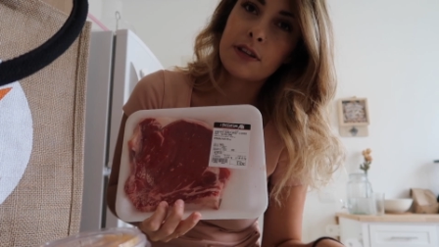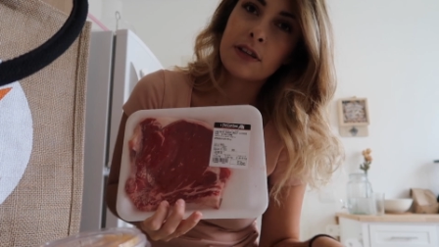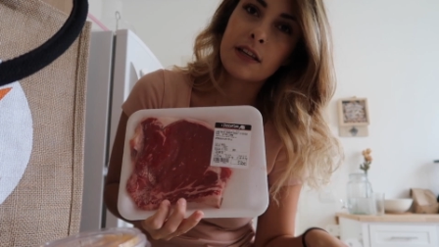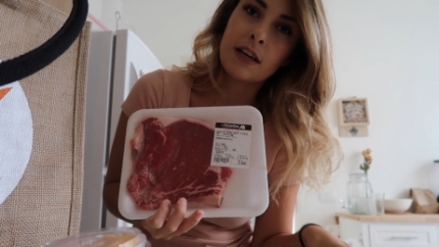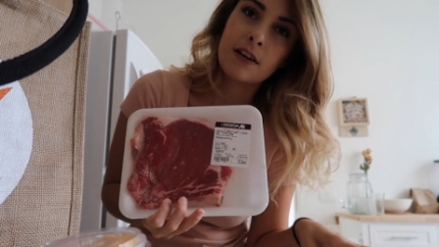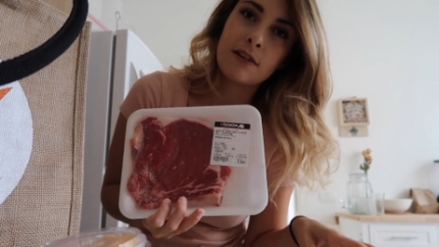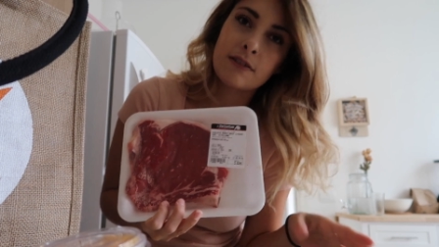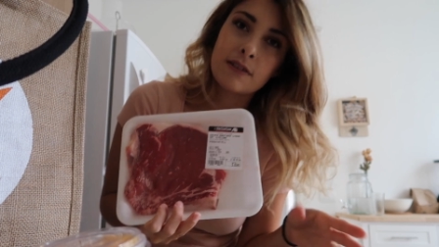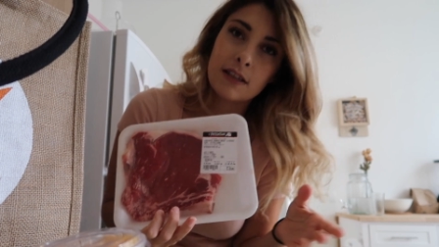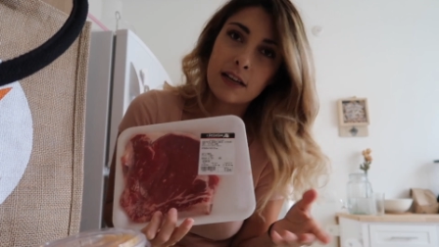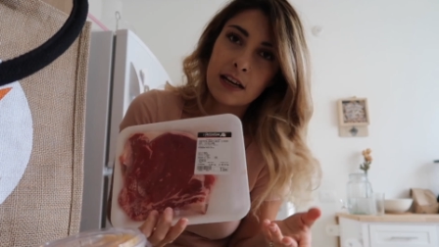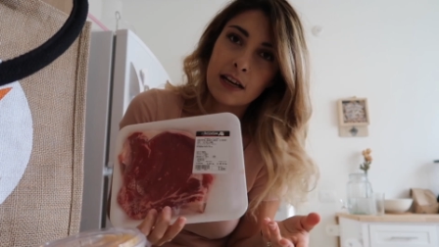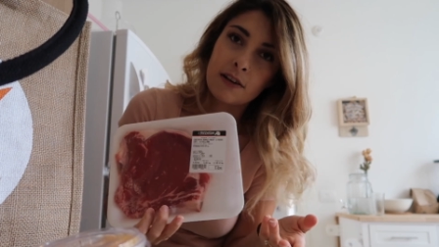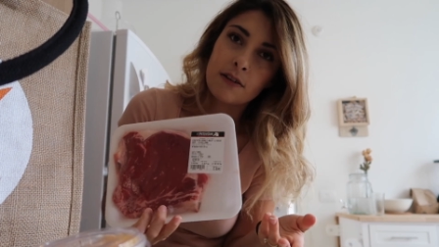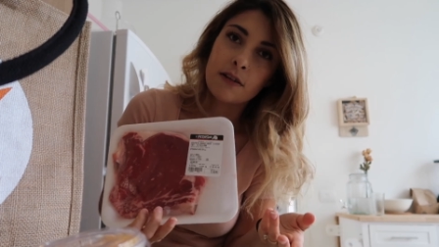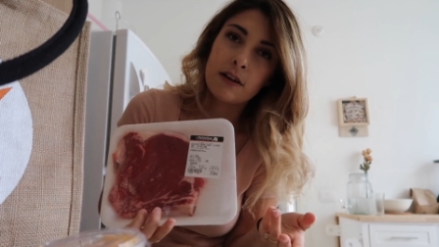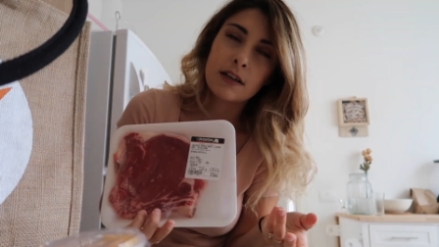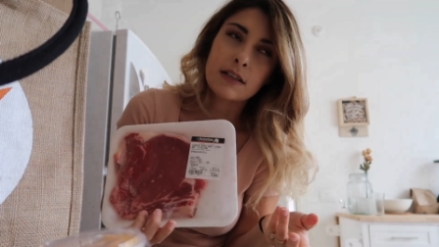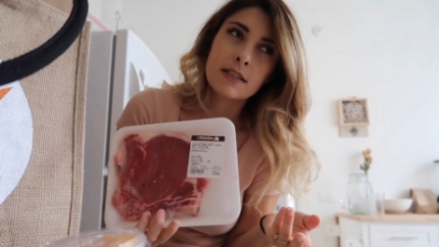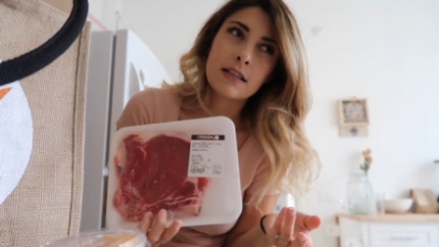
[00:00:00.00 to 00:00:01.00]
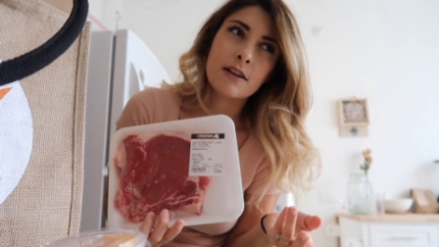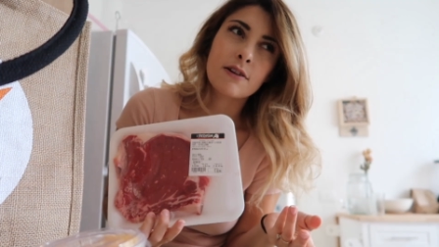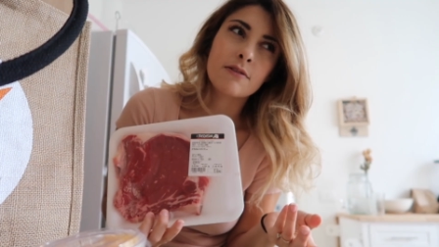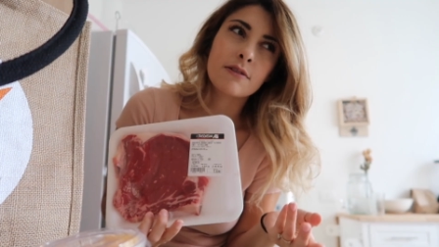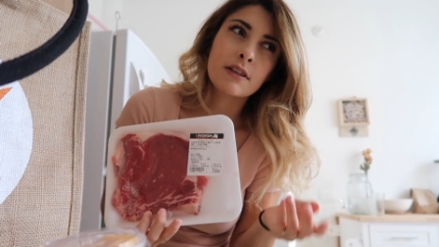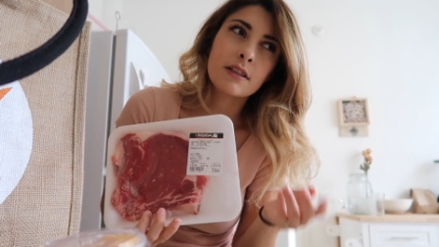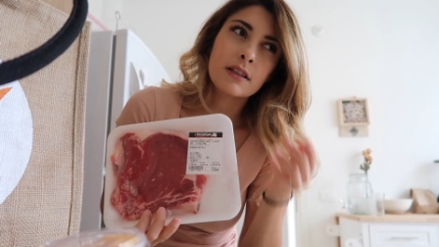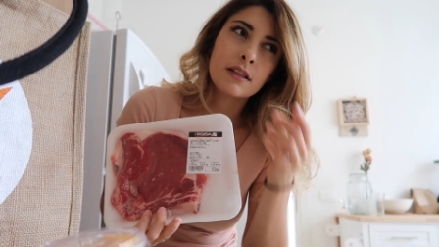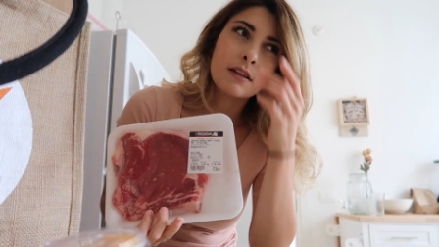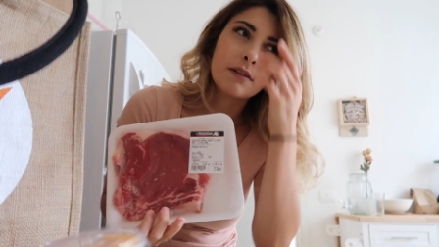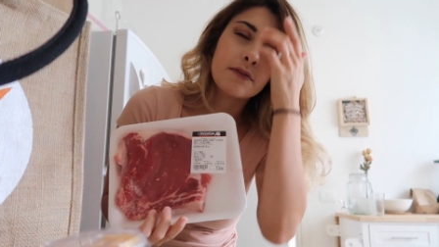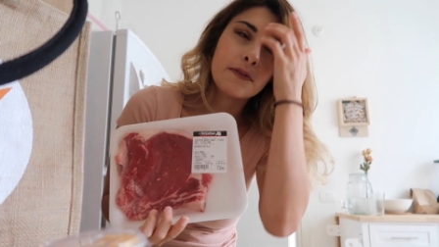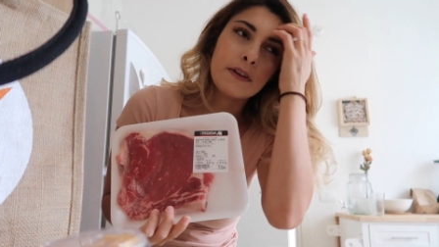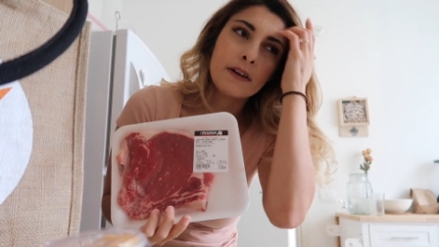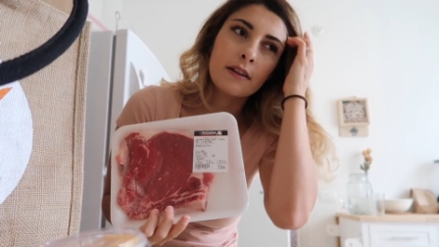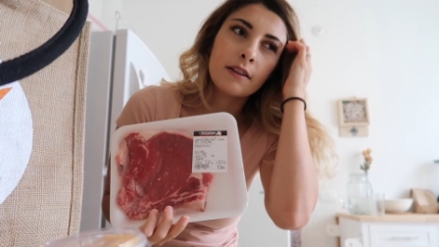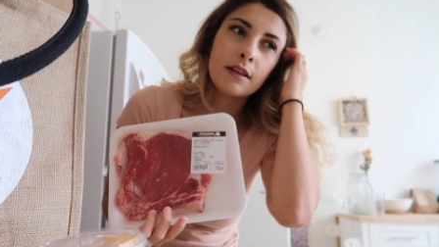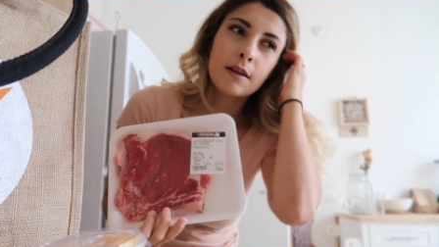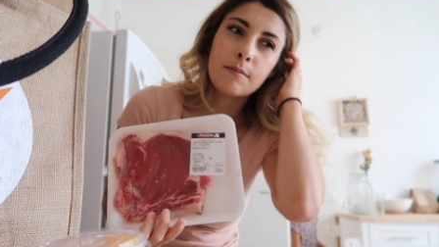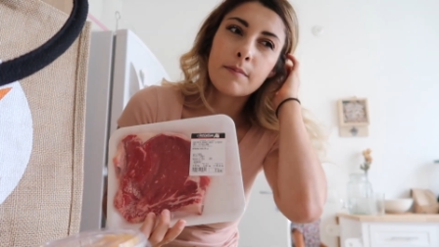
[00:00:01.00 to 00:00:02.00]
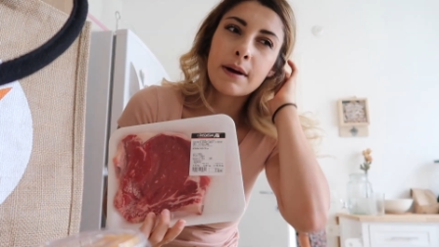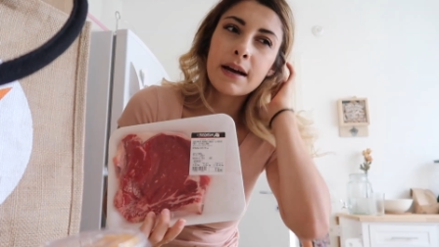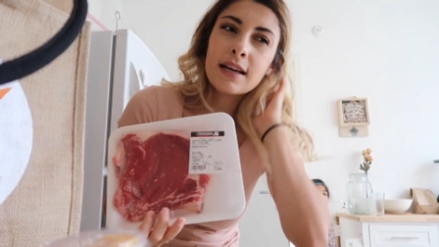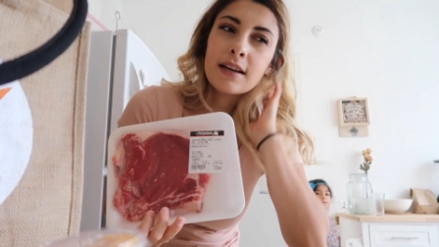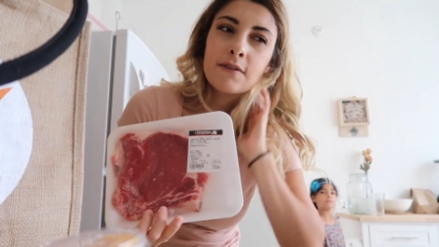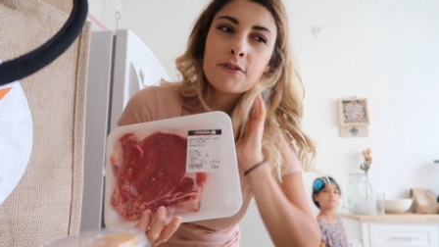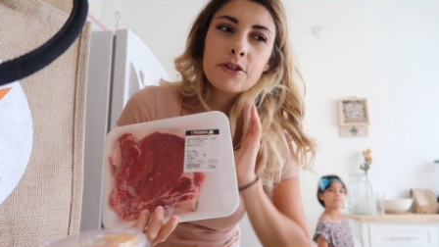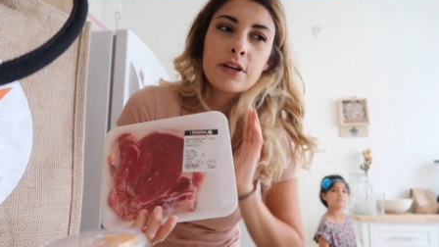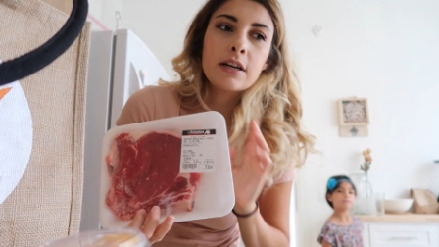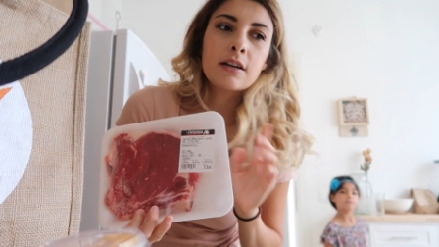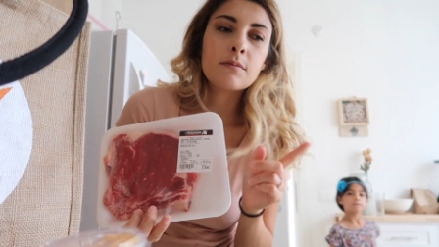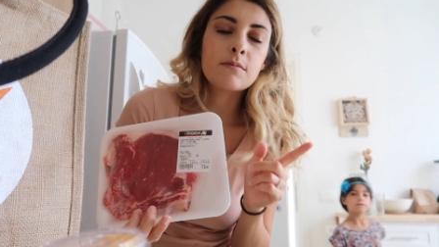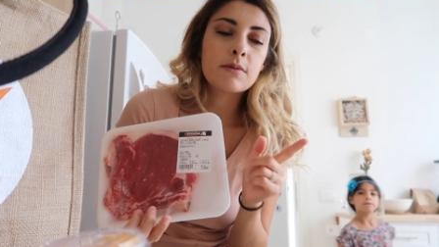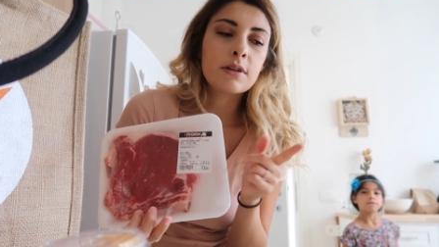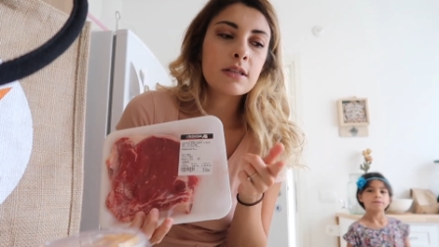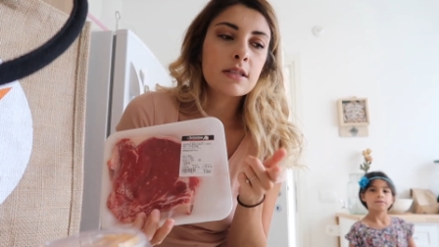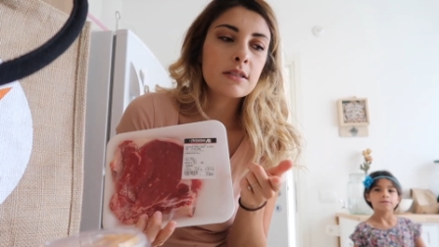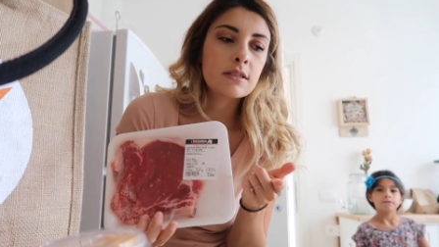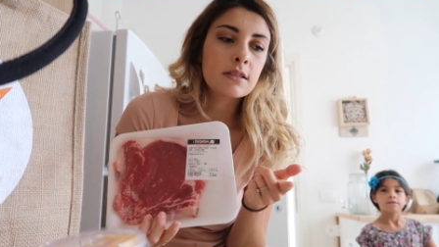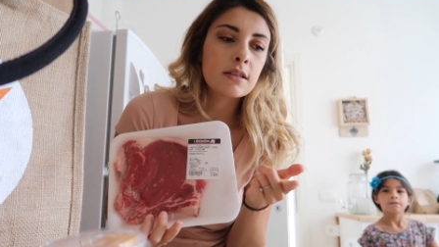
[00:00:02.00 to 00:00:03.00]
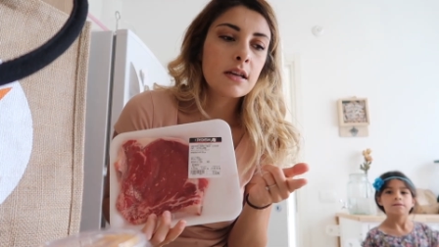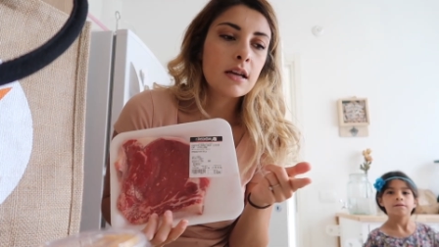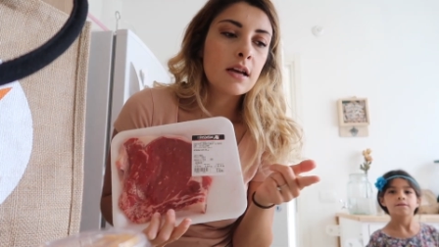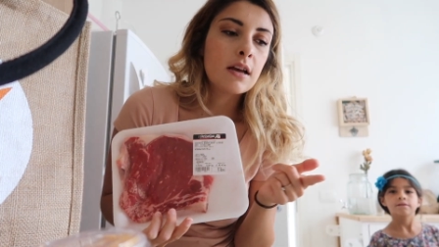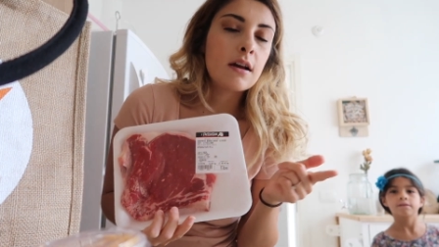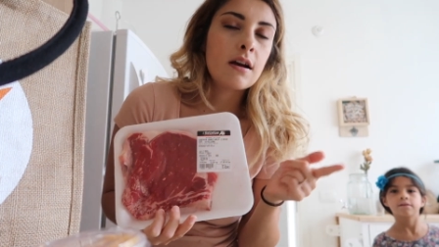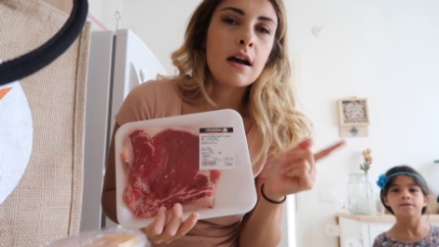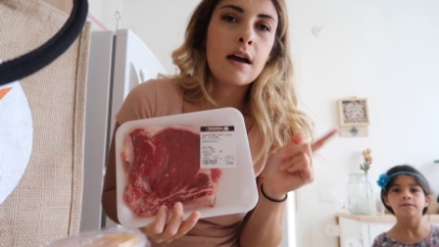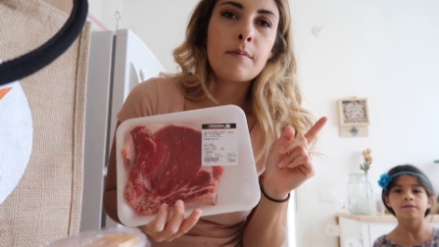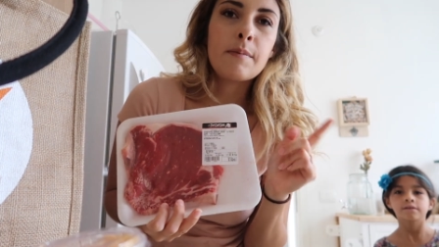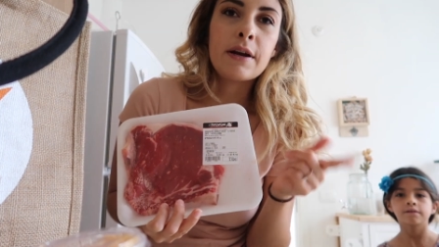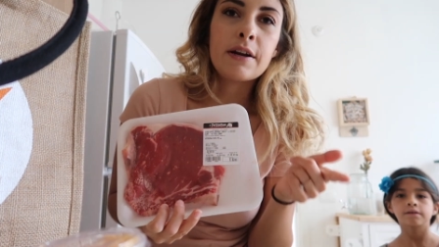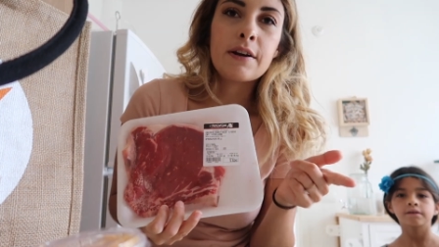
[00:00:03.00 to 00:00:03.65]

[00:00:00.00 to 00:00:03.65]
the tacos de lengua because I don't think they, they might have tried them once at